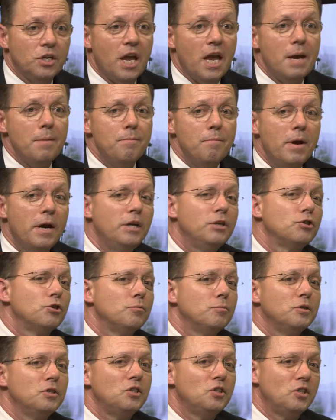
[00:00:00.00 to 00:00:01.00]
a
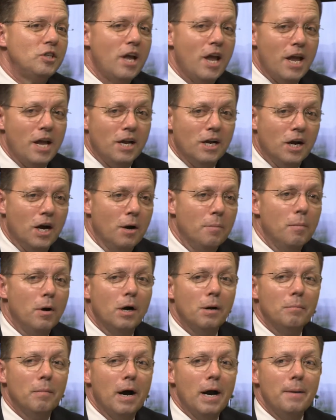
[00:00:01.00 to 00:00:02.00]
major mistake
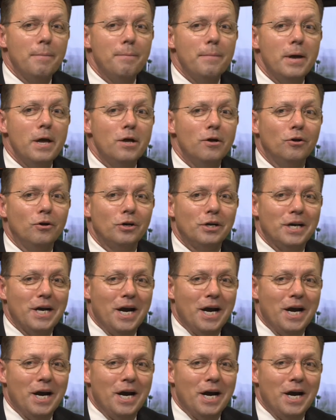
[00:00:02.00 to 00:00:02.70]
among my male